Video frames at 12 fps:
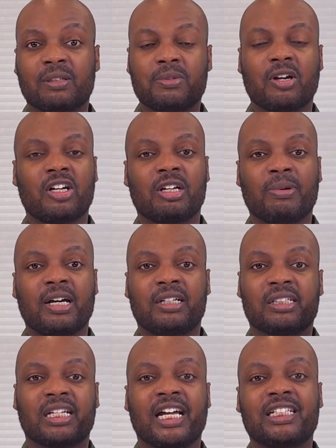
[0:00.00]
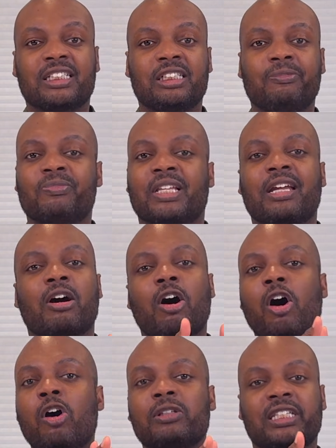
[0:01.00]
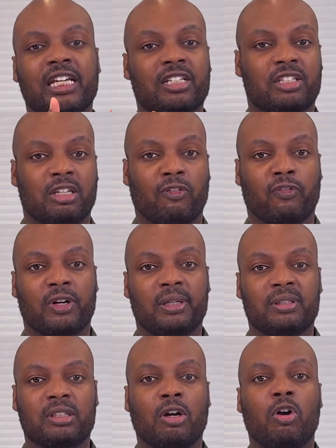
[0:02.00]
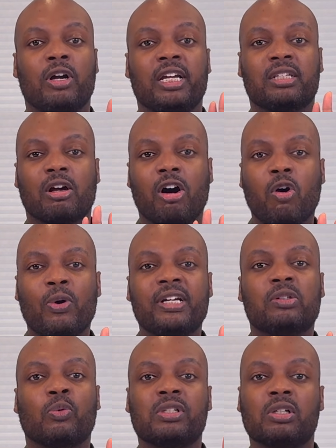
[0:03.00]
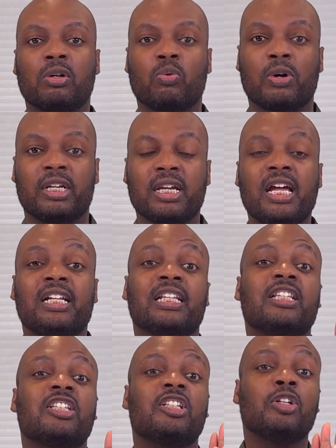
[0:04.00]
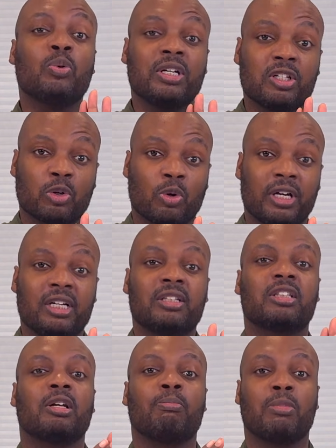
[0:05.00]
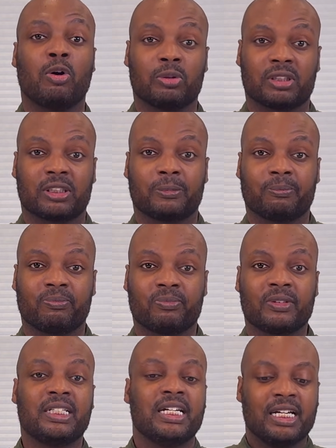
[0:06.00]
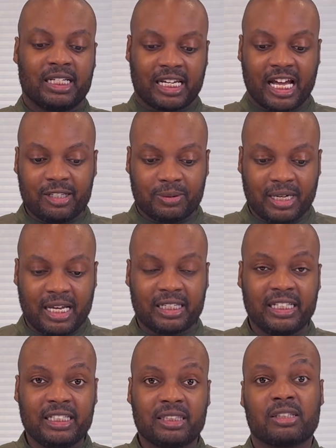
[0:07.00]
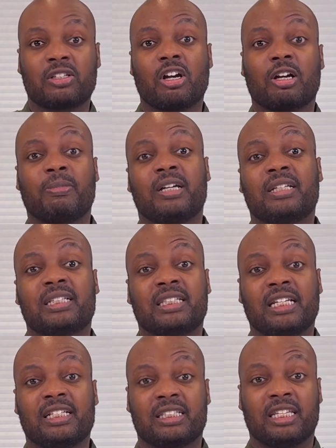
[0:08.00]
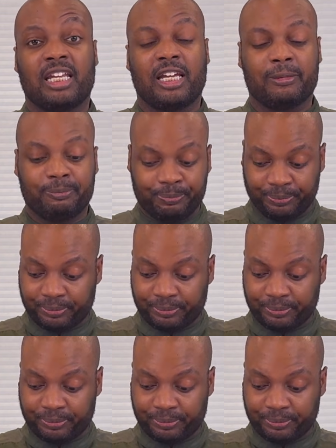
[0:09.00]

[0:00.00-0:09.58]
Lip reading: I'm talking about in Alaska, they all taste different. So it's always whichever one that you enjoy the most. Last but not least, talk about the sense that